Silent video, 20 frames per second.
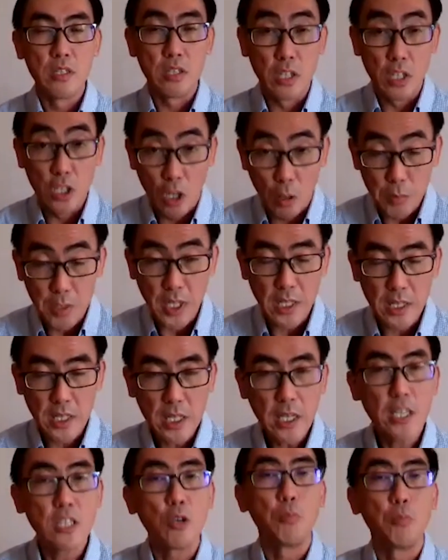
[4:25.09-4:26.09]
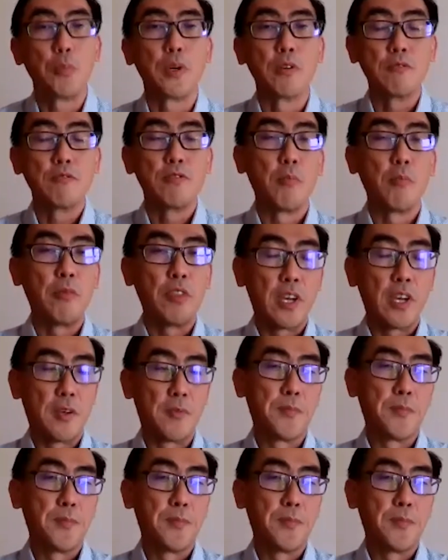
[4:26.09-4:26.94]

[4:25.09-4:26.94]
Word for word: denominator and you build from there.